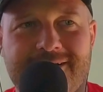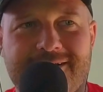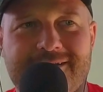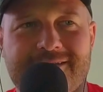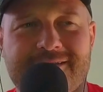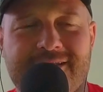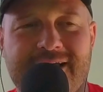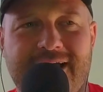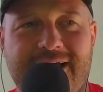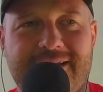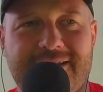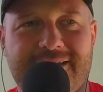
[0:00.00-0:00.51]

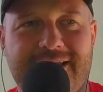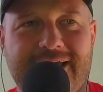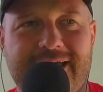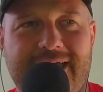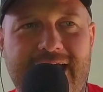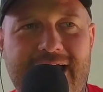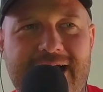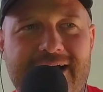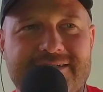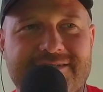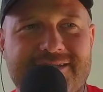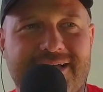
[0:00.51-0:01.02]
that like
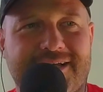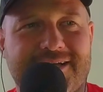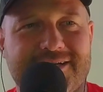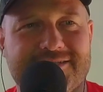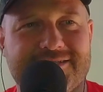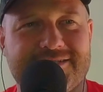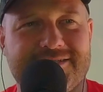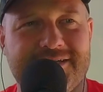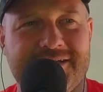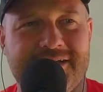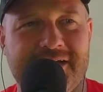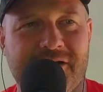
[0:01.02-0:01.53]
has like a
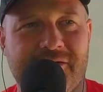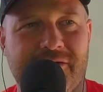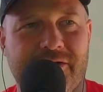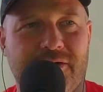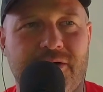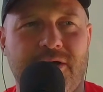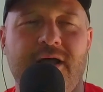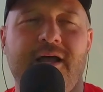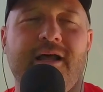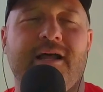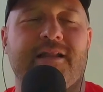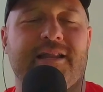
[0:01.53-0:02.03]
scenario.